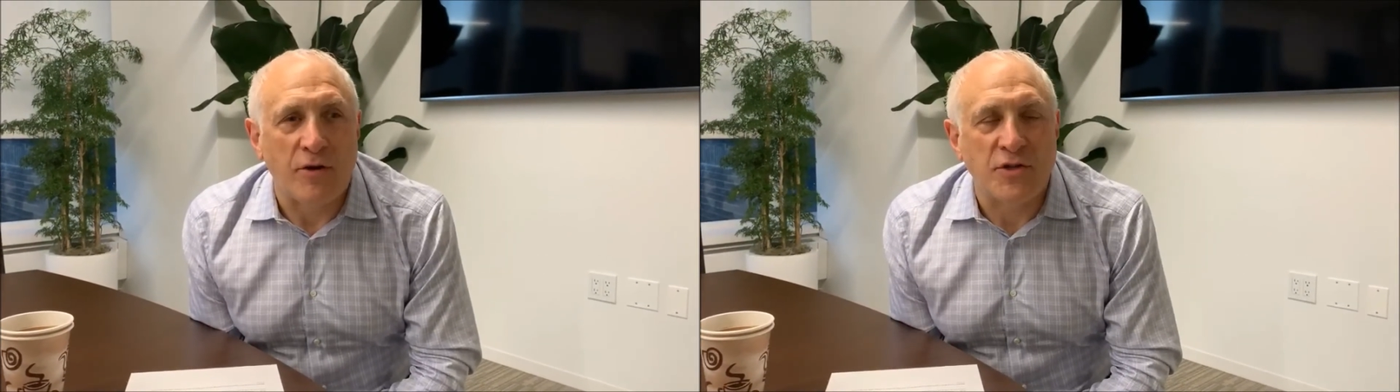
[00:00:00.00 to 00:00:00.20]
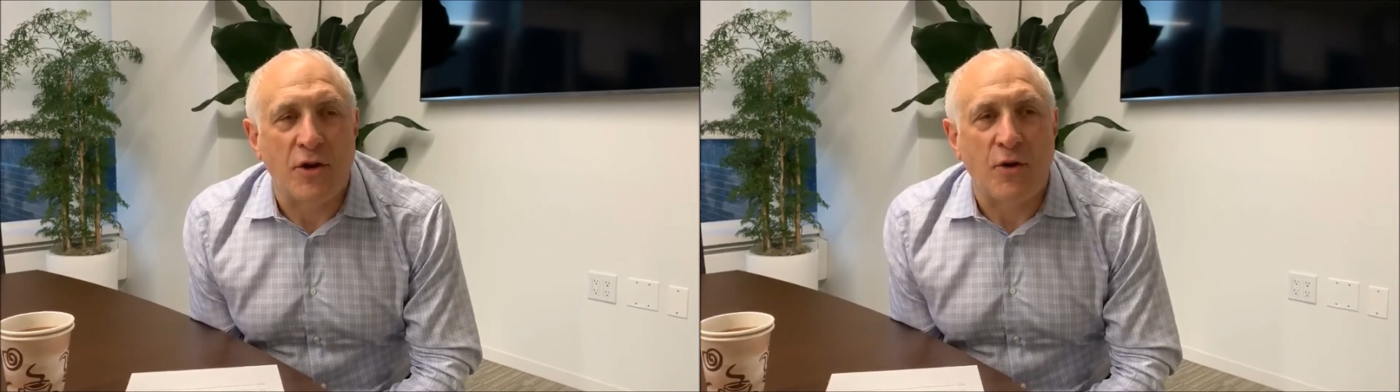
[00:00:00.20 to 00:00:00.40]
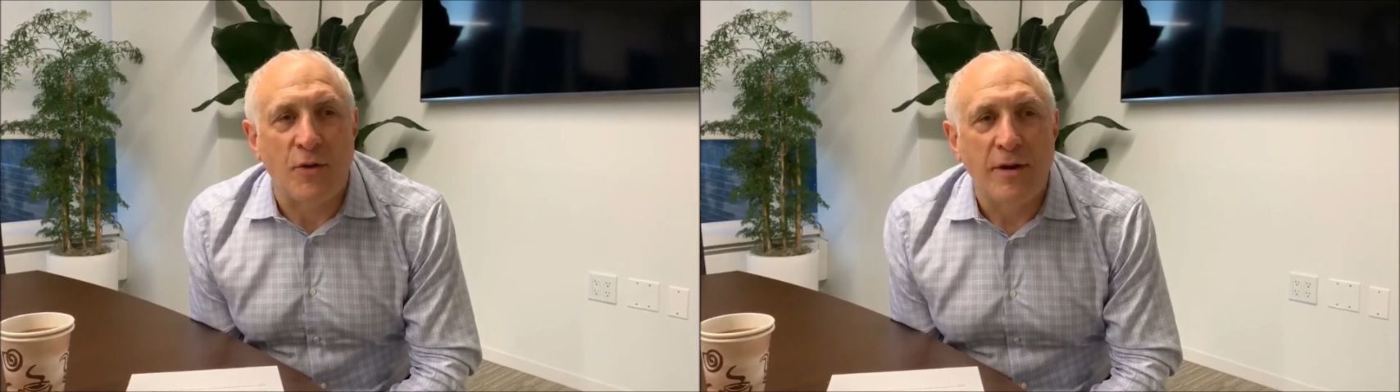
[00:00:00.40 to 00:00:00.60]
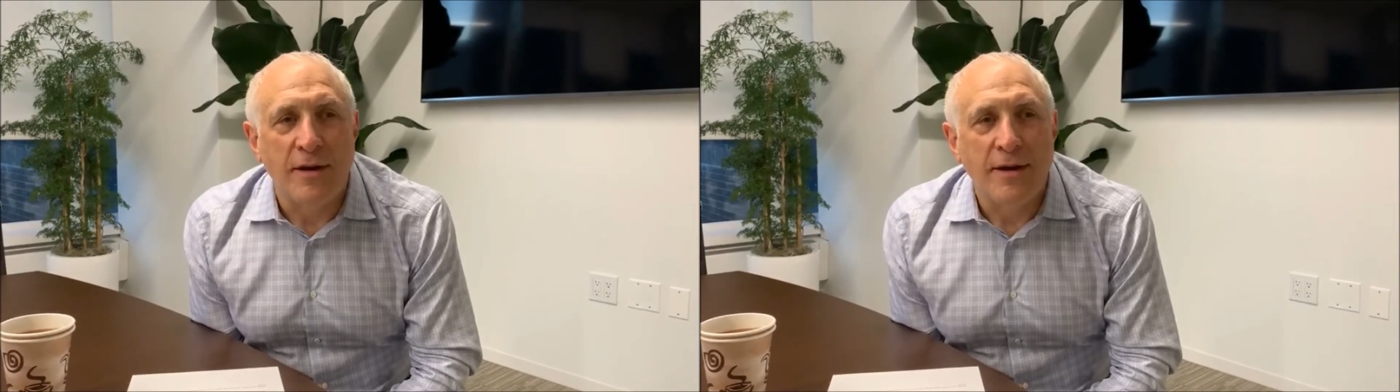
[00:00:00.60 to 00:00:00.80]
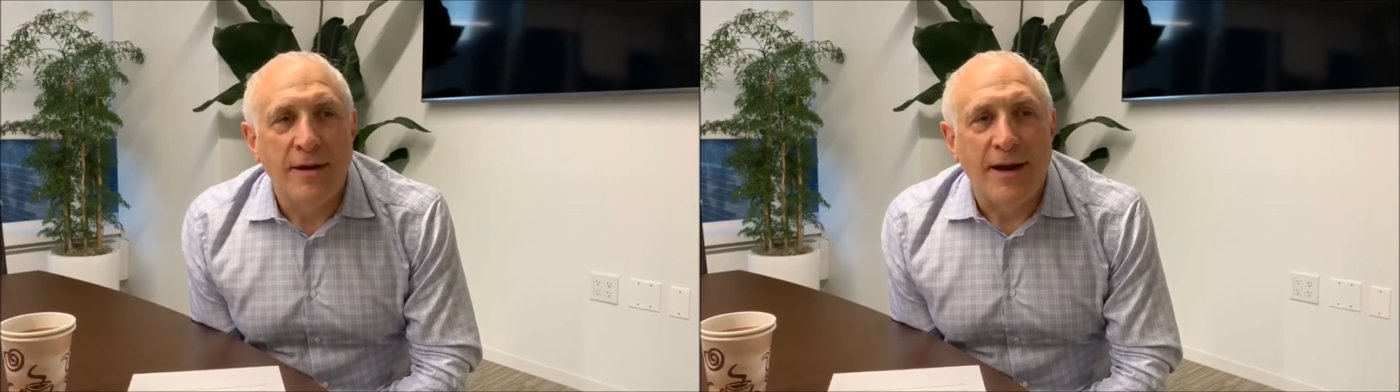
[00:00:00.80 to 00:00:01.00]
So
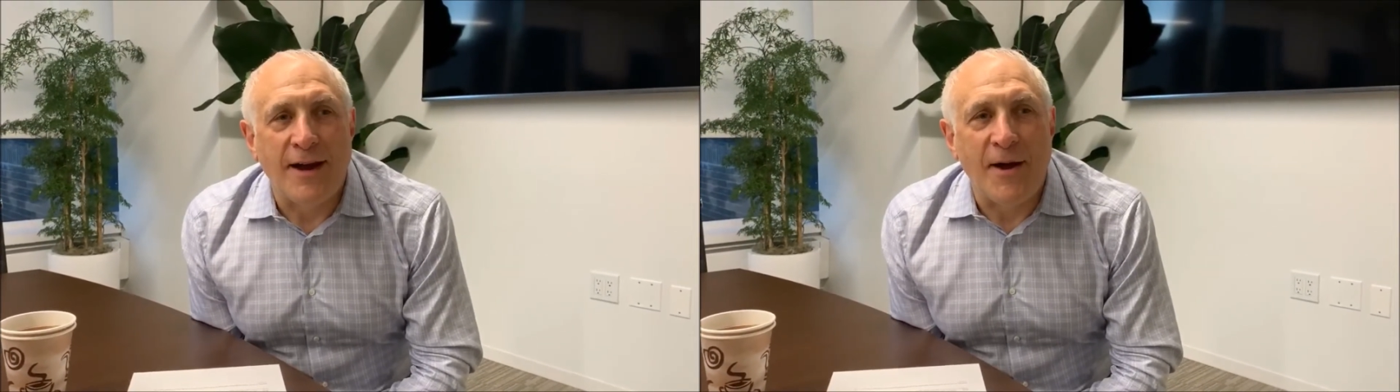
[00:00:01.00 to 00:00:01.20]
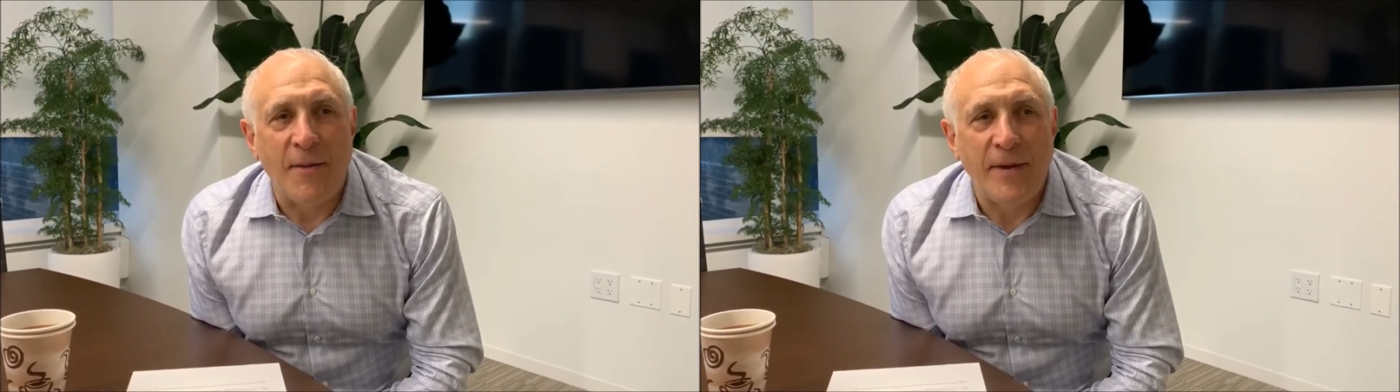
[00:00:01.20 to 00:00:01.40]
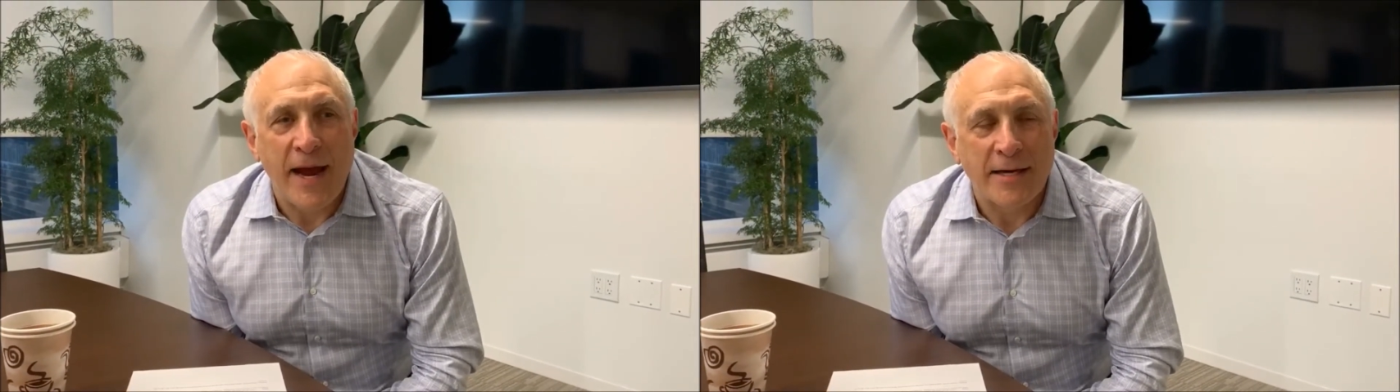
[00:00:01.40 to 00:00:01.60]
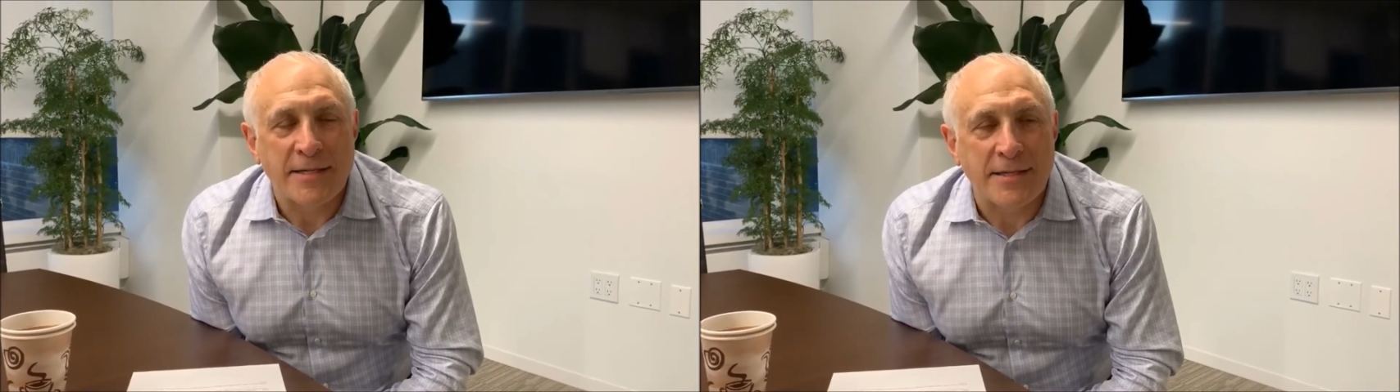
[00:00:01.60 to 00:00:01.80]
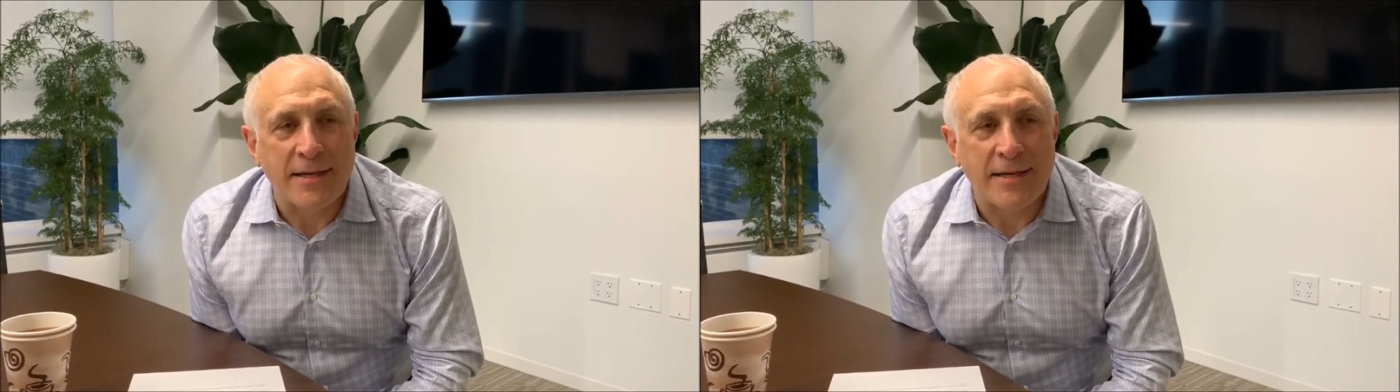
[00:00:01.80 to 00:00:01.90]
yes,